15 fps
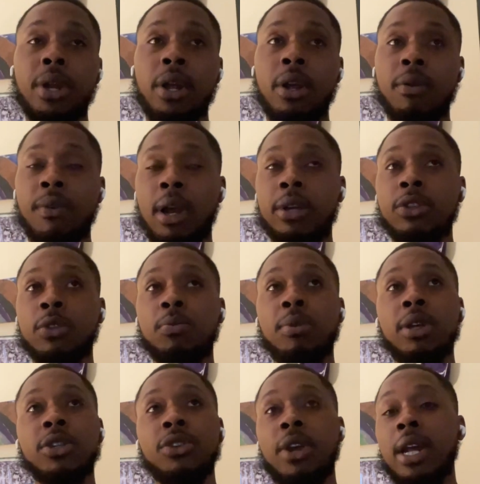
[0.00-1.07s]
Aaron Rodgers'
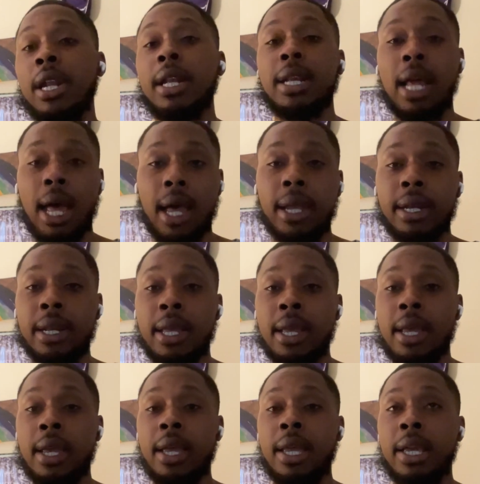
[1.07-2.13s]
pressure at a 9.
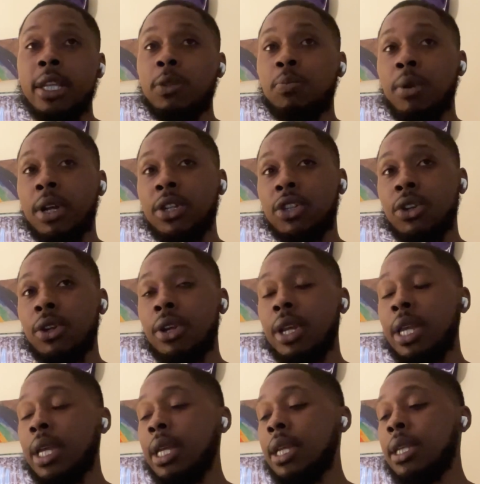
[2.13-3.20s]
His pressure
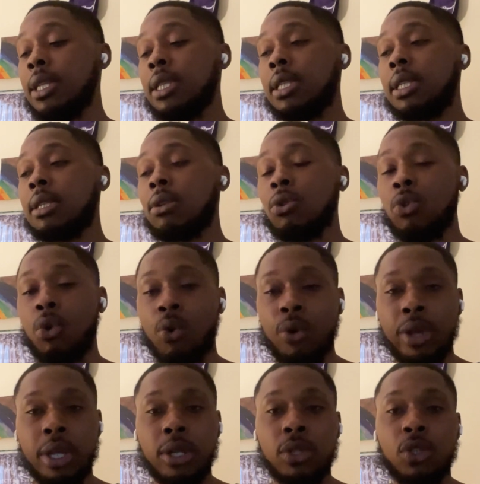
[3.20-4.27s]
is
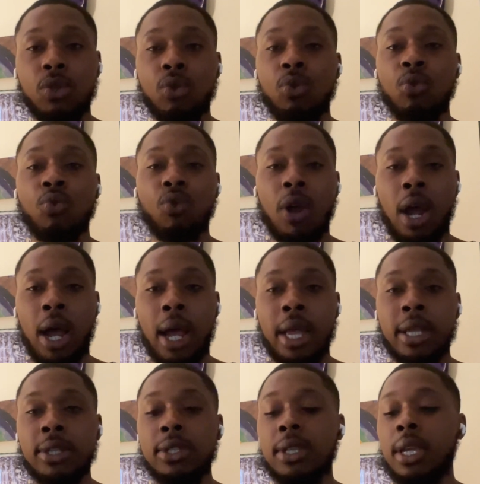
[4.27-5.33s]
going to
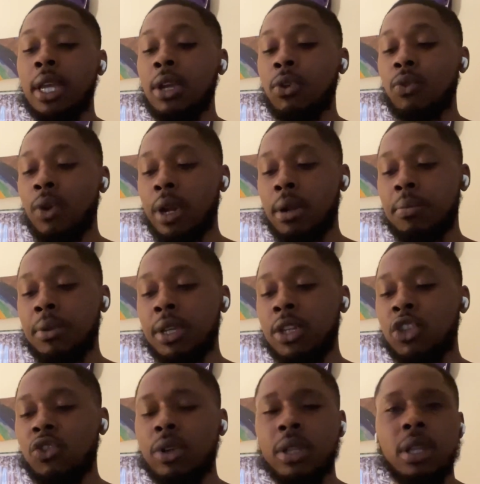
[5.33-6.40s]
rise incredibly,
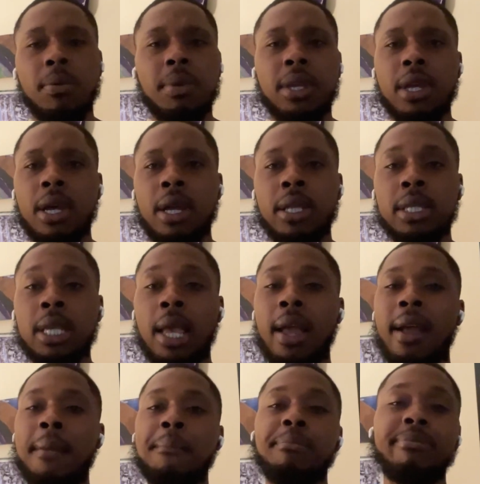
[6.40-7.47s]
strictly because
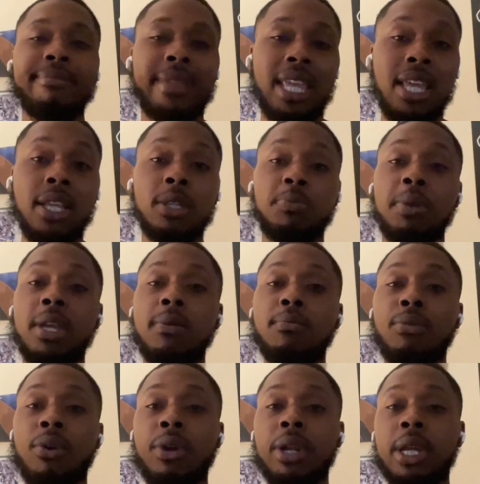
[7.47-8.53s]
he's being
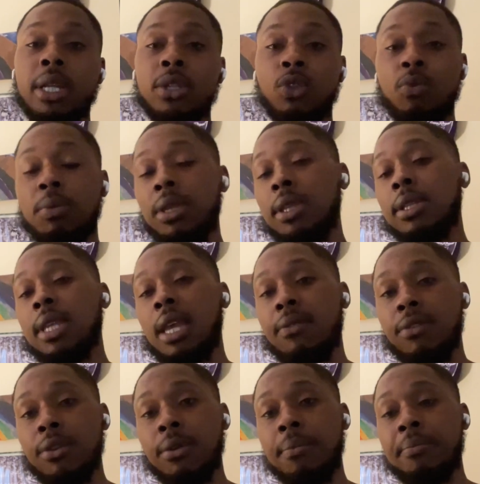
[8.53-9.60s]
brought in to be the
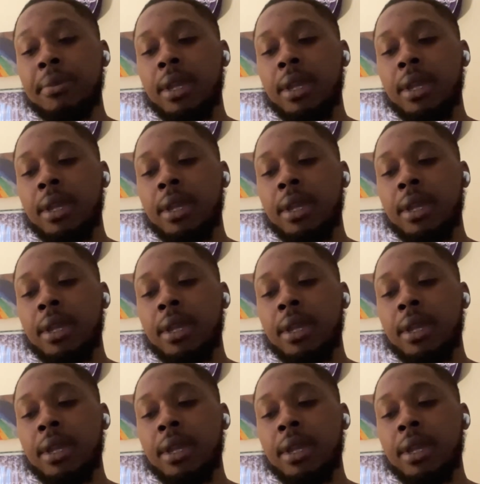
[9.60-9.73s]
savior.